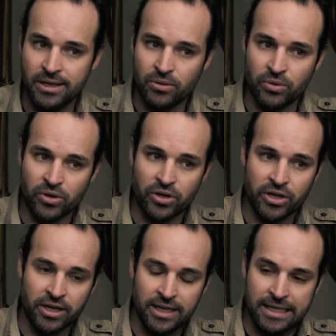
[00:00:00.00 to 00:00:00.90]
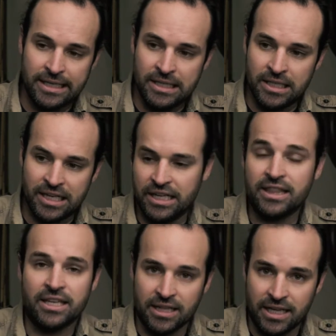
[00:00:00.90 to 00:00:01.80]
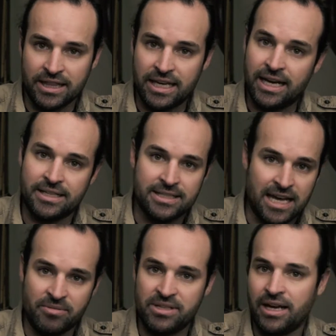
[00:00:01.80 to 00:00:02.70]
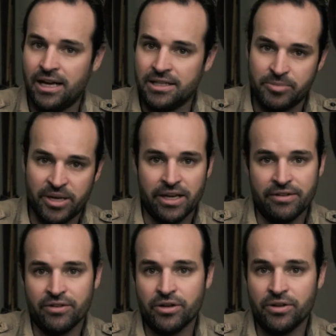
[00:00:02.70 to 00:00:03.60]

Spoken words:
or anything like that. It's habitat, it's behavior.